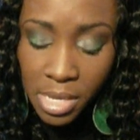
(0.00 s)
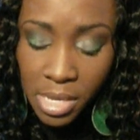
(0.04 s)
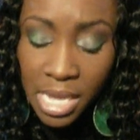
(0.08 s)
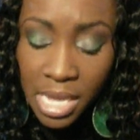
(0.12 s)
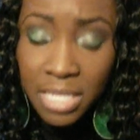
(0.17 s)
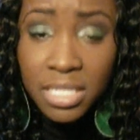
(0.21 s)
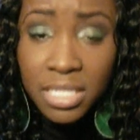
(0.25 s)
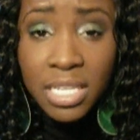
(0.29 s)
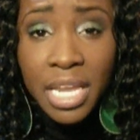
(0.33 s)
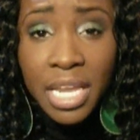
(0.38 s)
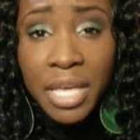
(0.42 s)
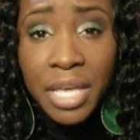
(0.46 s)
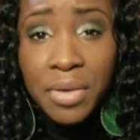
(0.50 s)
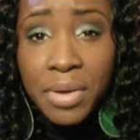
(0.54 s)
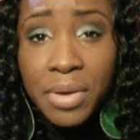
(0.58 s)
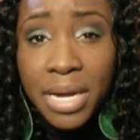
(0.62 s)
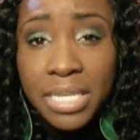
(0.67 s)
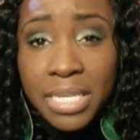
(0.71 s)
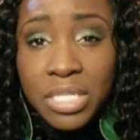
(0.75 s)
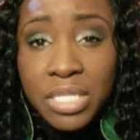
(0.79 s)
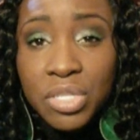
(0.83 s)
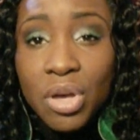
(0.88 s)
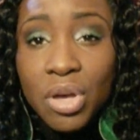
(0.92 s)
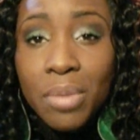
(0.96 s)
Yesterday you
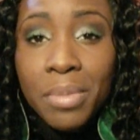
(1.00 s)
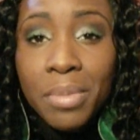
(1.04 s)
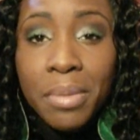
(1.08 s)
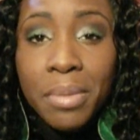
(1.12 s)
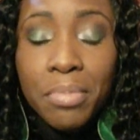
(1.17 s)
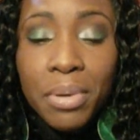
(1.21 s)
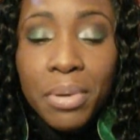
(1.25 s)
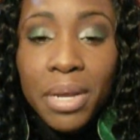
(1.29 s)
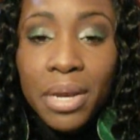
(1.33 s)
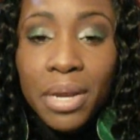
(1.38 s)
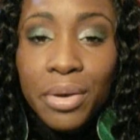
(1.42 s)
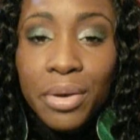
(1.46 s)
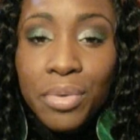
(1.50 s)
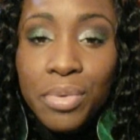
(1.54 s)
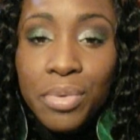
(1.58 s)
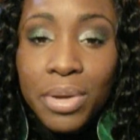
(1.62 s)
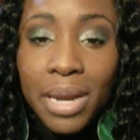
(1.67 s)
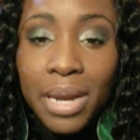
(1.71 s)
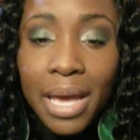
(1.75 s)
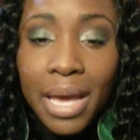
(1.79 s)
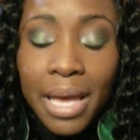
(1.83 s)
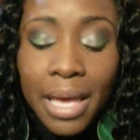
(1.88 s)
guys saw me put it on.